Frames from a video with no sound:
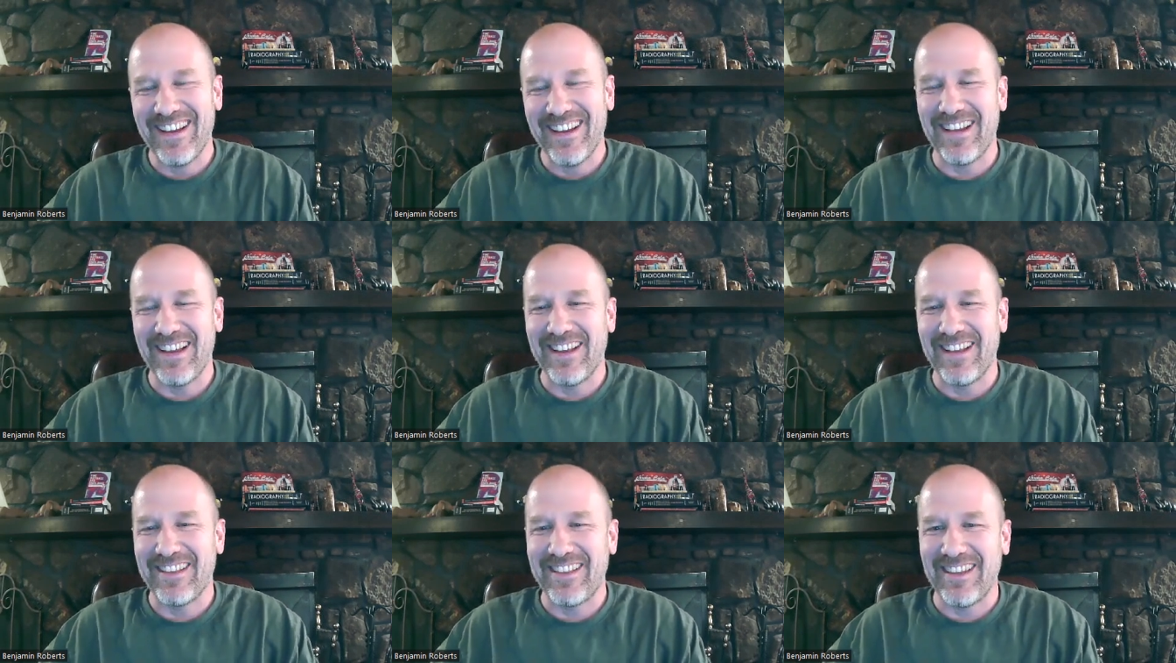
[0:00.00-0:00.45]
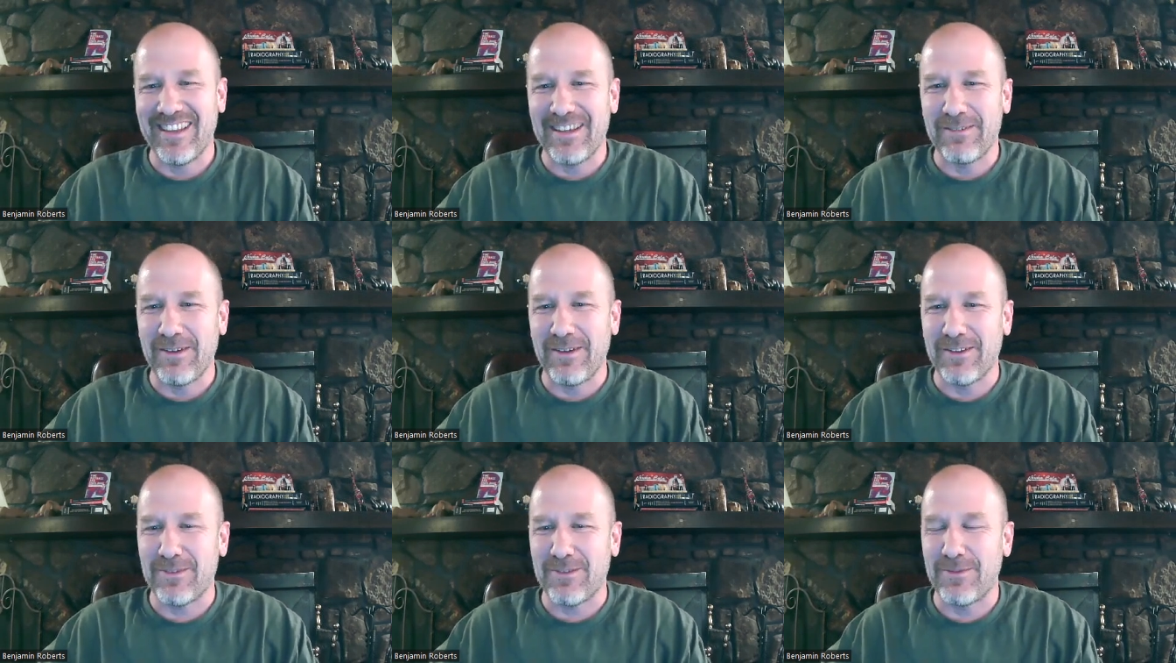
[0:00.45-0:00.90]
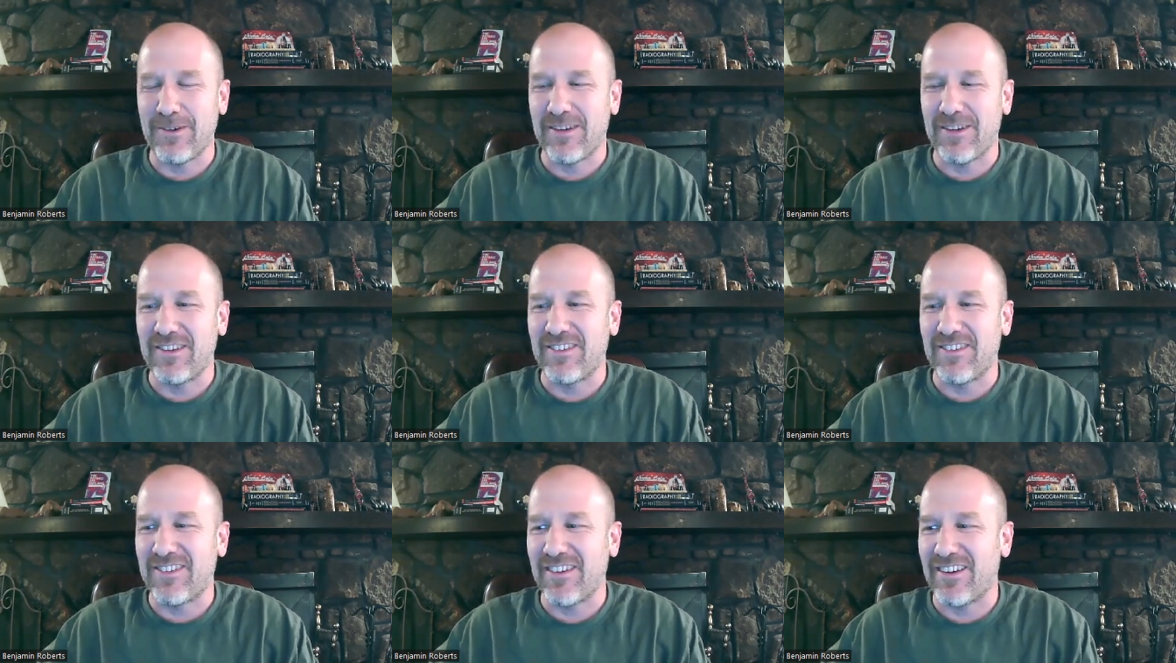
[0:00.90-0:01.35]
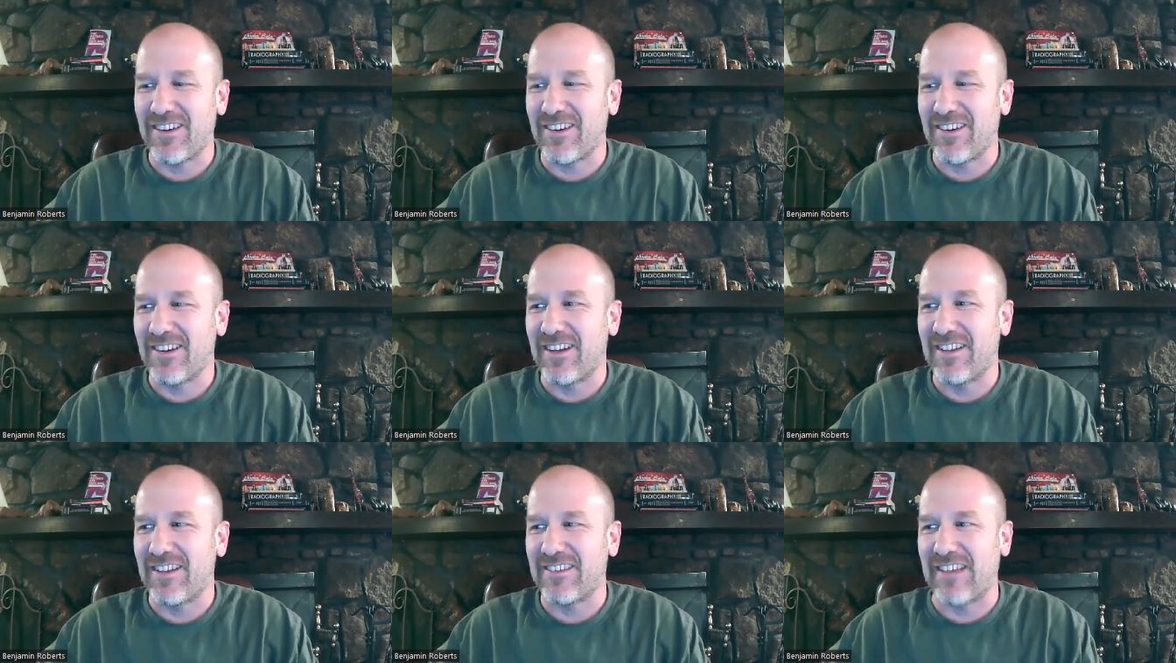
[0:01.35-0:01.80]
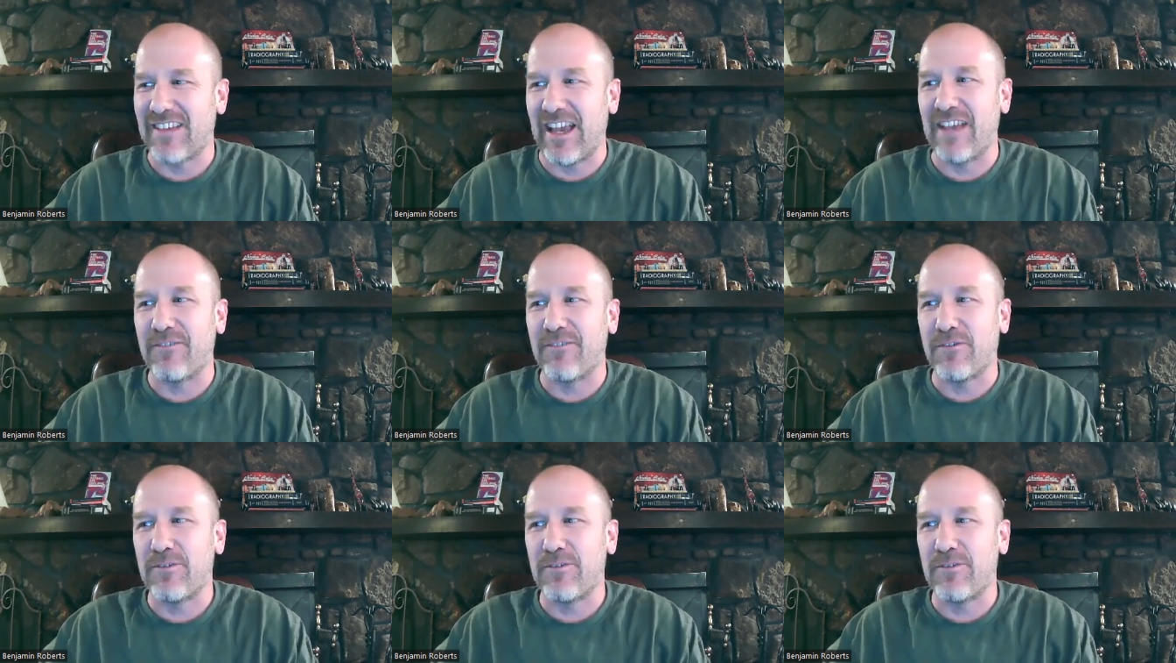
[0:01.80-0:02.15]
I think about smoking cigarettes.